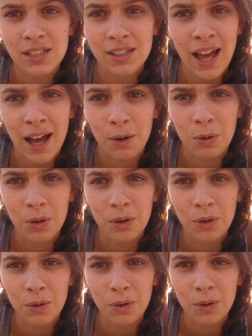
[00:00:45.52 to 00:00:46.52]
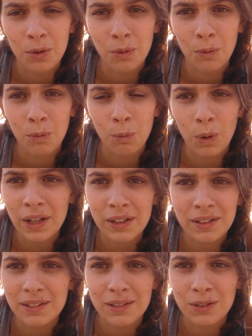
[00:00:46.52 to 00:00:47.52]
now, what
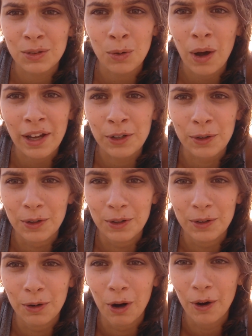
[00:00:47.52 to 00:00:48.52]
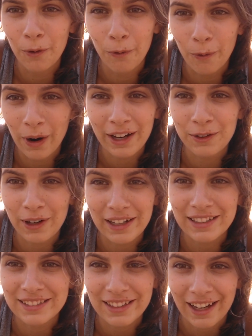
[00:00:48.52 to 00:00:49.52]
do I do? Where do
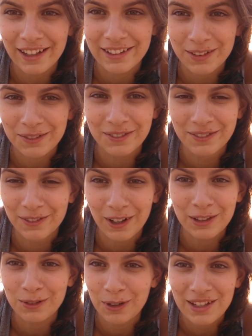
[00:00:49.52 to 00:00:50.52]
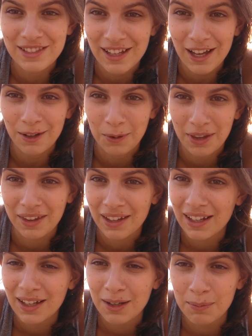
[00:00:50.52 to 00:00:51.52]
I start? What do I start
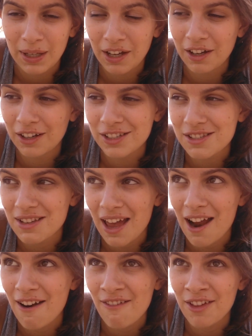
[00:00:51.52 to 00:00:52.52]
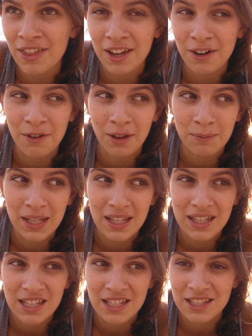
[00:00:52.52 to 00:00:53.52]
with? Because everything around
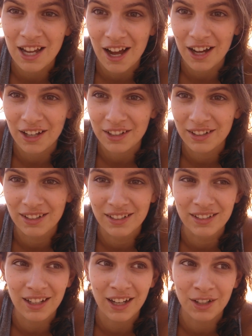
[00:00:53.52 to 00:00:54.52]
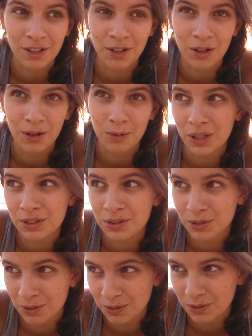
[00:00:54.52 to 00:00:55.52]
me is dark and I don't know what
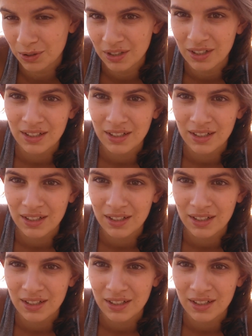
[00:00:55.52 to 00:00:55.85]
to do.